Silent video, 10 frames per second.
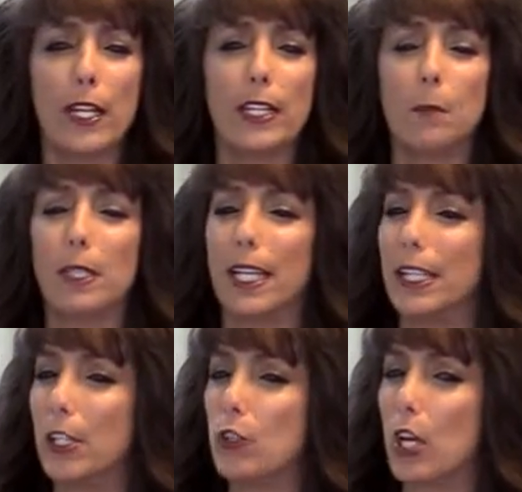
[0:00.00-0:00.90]
think the
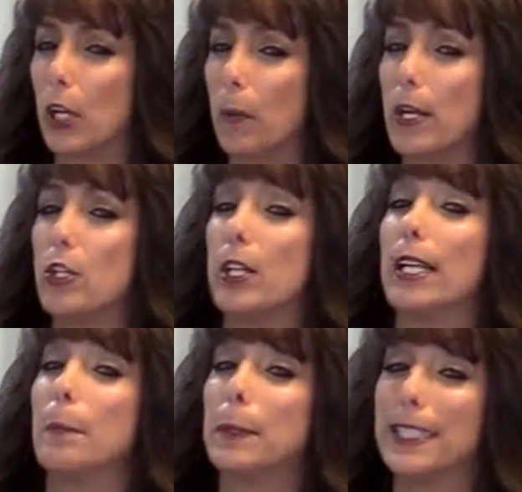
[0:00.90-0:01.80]
millennial generation
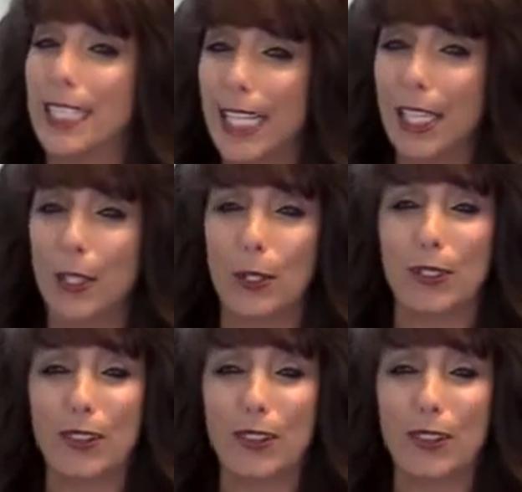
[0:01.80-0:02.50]
in particular